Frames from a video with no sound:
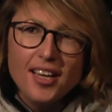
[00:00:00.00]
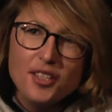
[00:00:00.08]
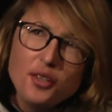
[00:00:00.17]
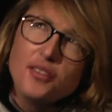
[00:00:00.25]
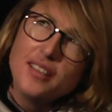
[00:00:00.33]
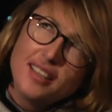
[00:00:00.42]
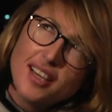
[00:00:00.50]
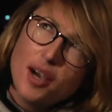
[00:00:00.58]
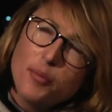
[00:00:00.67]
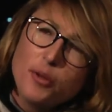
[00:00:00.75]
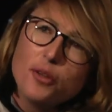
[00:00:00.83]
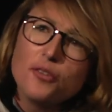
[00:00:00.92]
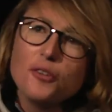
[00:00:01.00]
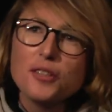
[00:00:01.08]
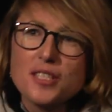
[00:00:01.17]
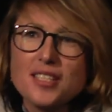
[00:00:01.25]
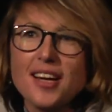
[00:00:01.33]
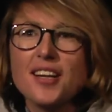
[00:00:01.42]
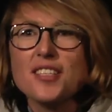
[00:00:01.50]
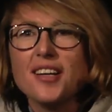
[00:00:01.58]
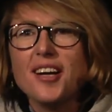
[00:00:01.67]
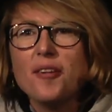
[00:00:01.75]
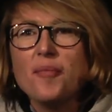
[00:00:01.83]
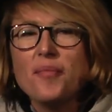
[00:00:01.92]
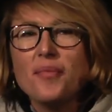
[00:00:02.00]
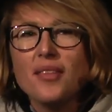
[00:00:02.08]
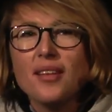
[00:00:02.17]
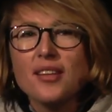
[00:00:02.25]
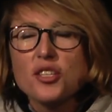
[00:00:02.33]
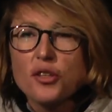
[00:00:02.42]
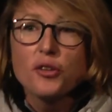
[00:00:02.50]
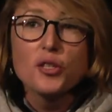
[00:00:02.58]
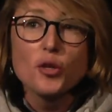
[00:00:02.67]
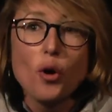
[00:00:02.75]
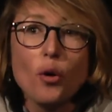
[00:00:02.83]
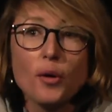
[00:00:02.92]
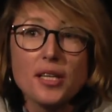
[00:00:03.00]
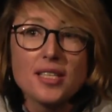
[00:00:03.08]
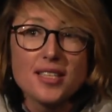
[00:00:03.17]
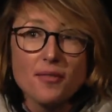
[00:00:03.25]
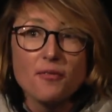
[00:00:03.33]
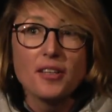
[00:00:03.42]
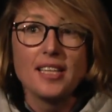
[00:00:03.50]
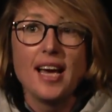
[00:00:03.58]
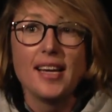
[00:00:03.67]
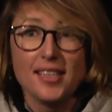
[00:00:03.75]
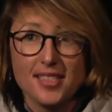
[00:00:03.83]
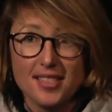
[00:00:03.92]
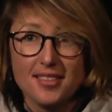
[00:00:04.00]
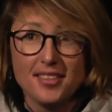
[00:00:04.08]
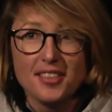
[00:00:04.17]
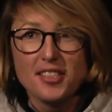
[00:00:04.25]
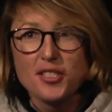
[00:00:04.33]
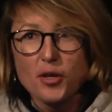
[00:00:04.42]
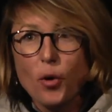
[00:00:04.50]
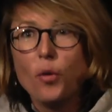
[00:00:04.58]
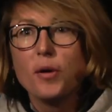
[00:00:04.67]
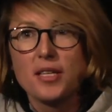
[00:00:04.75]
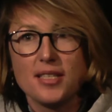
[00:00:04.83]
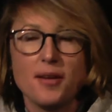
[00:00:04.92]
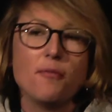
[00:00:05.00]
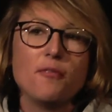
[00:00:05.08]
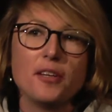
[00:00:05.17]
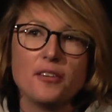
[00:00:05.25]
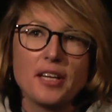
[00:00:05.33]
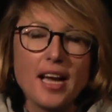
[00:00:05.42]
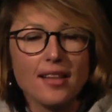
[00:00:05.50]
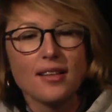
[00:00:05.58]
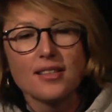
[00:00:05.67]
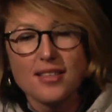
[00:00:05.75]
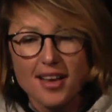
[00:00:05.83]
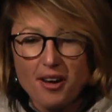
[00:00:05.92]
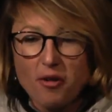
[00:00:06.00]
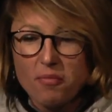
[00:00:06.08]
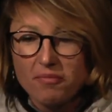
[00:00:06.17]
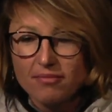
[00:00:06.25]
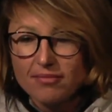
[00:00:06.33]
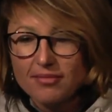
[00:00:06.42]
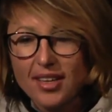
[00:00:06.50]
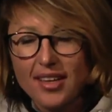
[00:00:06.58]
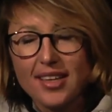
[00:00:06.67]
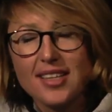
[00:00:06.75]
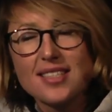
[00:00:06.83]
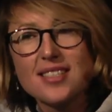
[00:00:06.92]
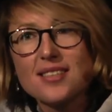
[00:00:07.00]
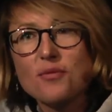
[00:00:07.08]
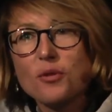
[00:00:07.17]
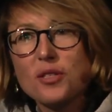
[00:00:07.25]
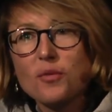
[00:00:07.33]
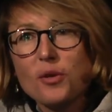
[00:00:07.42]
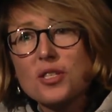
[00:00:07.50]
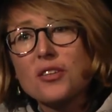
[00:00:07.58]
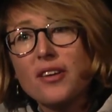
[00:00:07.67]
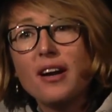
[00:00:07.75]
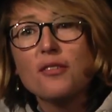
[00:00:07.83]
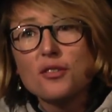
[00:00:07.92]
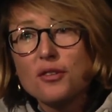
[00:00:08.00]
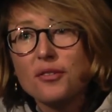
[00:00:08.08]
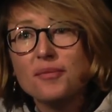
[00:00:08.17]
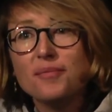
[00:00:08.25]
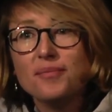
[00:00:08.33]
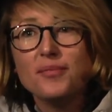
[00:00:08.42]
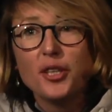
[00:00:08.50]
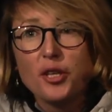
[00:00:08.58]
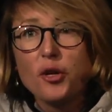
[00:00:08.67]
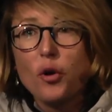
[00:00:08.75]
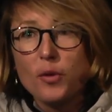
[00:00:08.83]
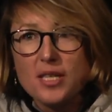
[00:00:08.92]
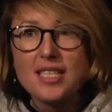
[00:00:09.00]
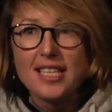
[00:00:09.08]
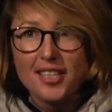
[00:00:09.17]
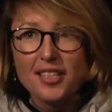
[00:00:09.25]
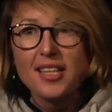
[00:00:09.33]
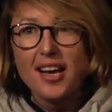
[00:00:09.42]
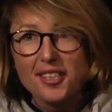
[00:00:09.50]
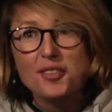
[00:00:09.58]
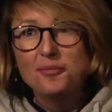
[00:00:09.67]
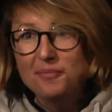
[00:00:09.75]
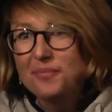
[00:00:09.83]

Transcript: and you're thinking how beautiful the stars are. So there is always something nice. There's always something, regardless how, I guess, what surrounds you. You can always see the light.